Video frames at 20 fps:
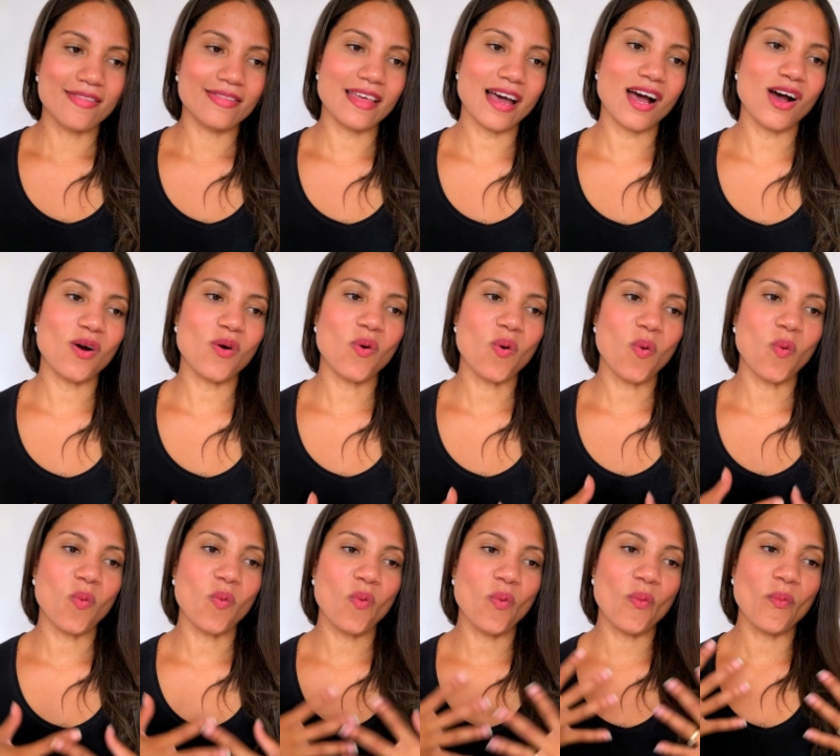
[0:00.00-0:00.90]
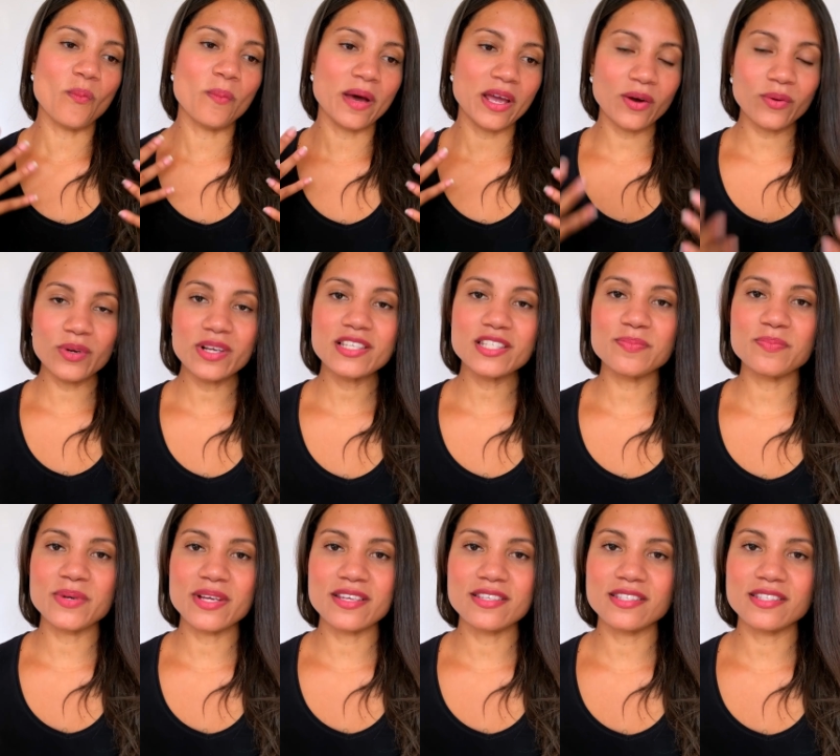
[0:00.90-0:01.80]
Now, my own
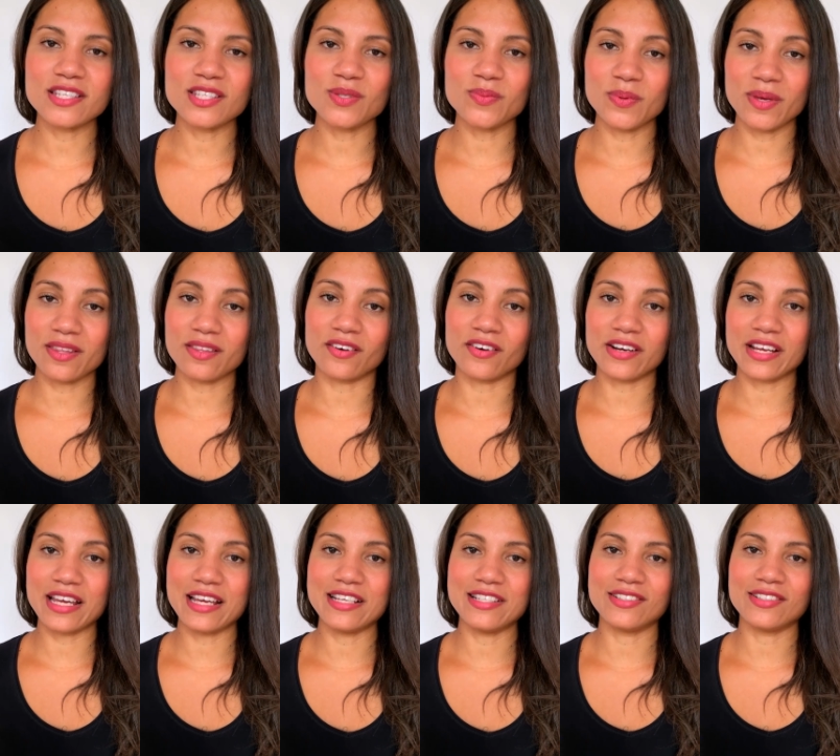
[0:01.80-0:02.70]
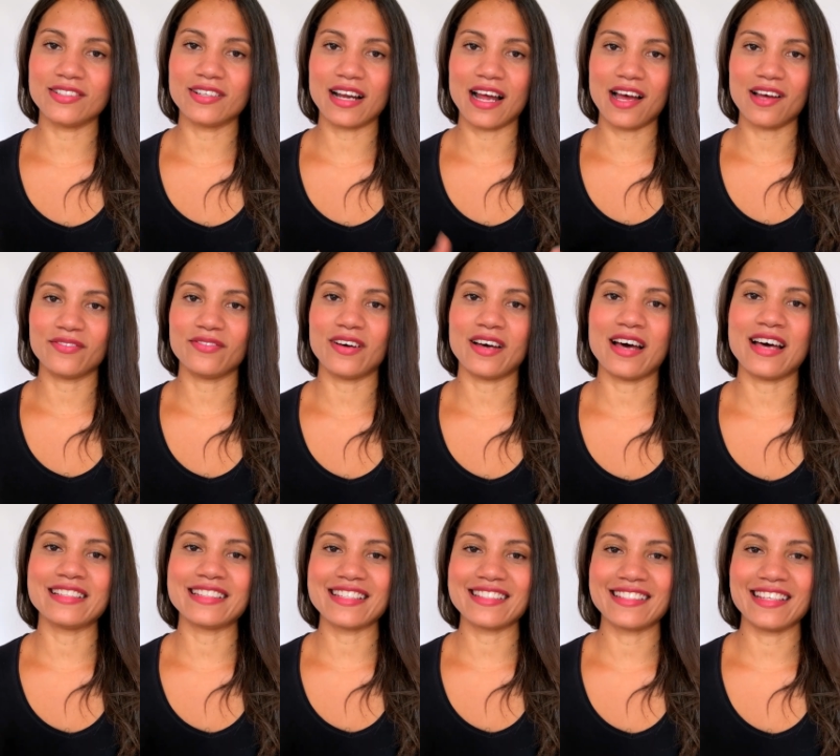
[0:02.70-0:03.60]
experiences with Archangel Raphael,
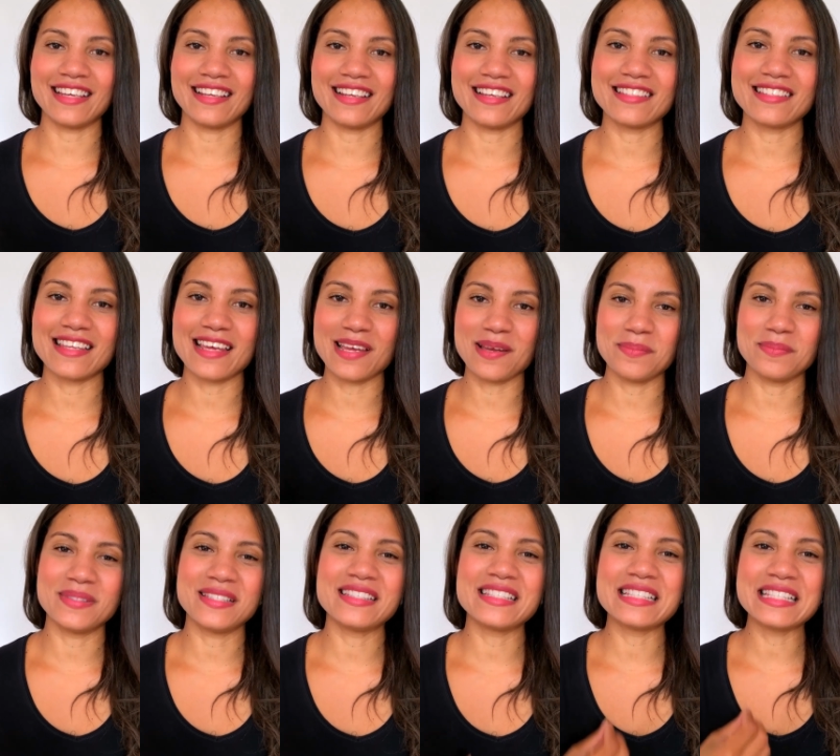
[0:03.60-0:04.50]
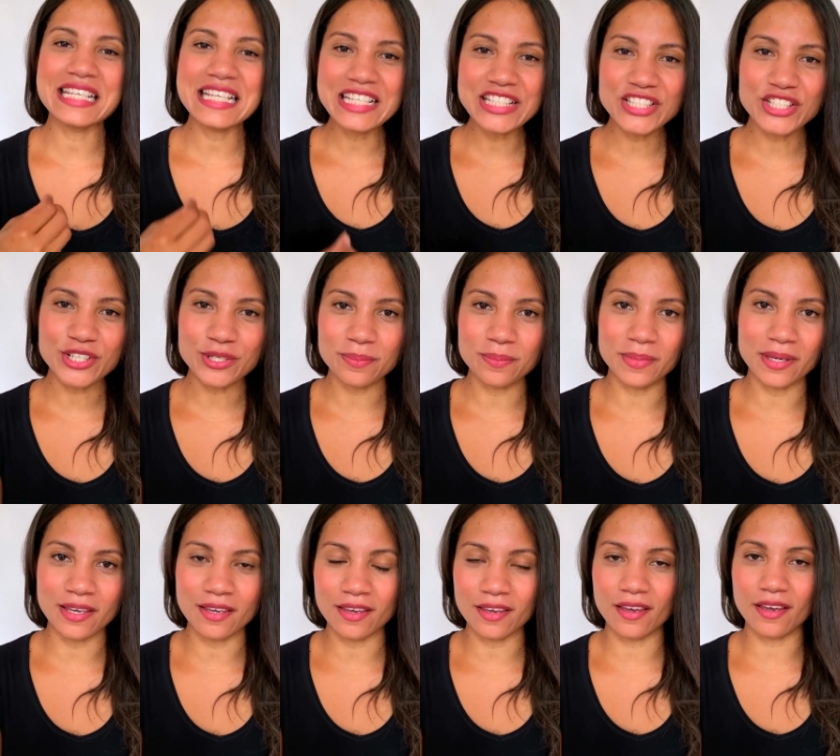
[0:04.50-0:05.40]
as I said, is him teaching
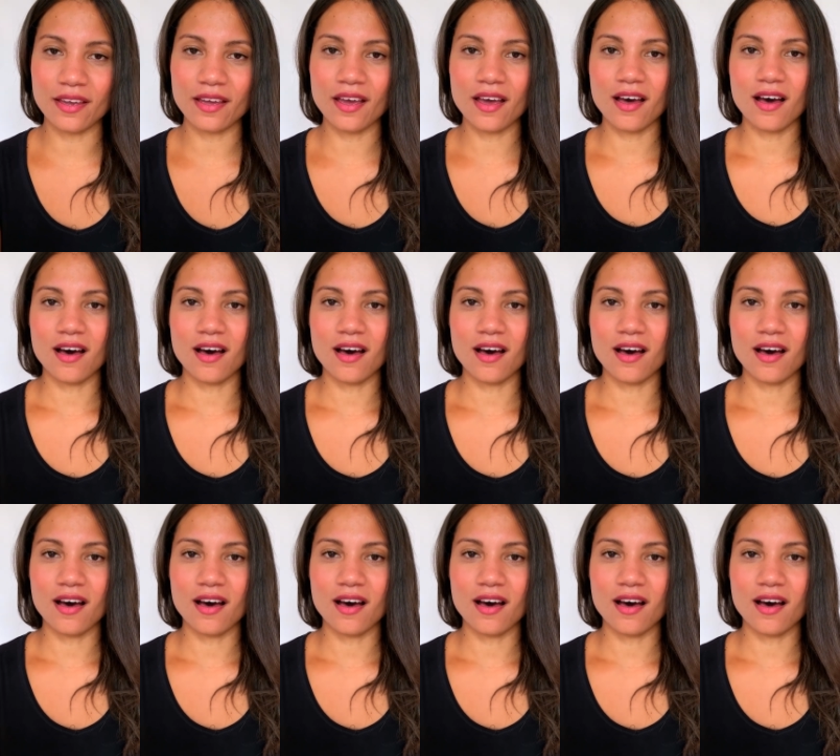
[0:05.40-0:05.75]
me